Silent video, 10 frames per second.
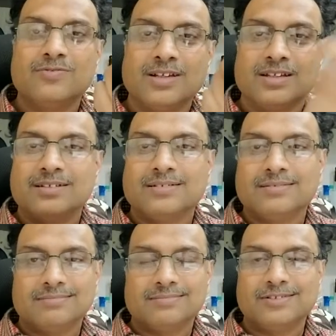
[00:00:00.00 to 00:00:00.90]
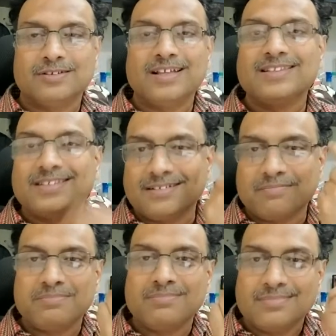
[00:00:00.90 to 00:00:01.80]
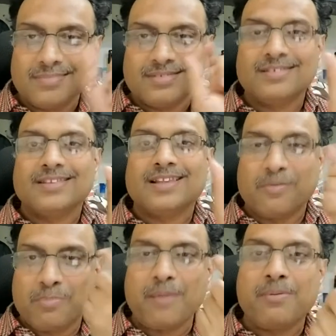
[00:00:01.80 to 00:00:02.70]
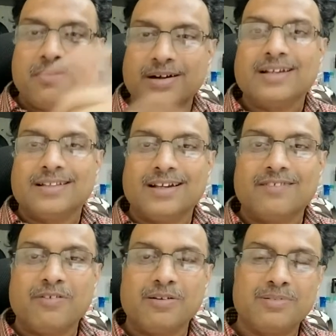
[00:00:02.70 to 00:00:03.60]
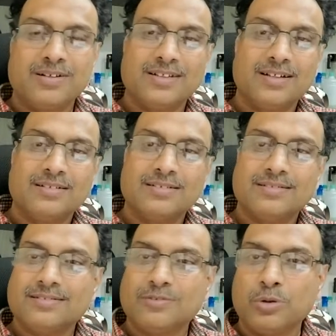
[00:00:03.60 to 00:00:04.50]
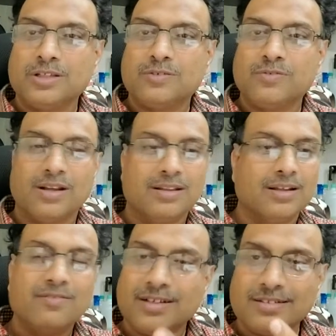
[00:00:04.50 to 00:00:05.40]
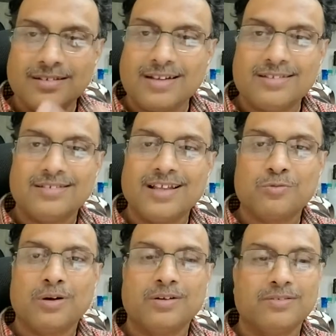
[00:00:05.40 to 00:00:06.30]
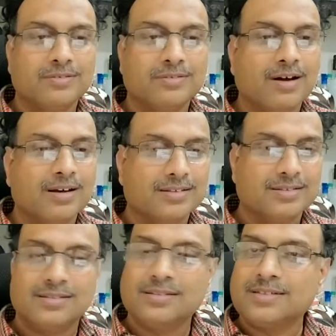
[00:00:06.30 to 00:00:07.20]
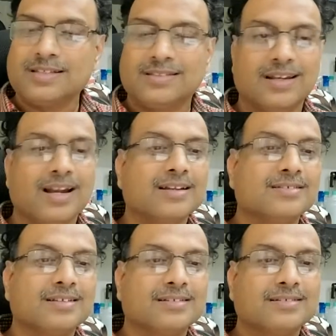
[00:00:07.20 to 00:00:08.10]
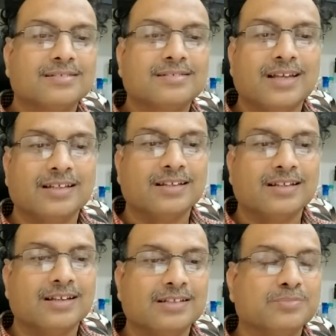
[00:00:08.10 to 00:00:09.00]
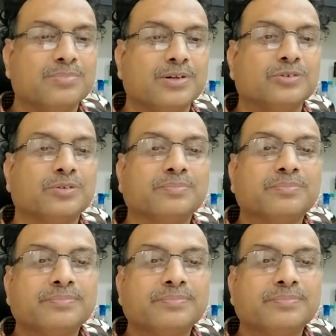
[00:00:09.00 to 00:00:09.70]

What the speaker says: way. So there is a probability that 50% go this way or that way. So that's what you call as sense and antisense, I presume.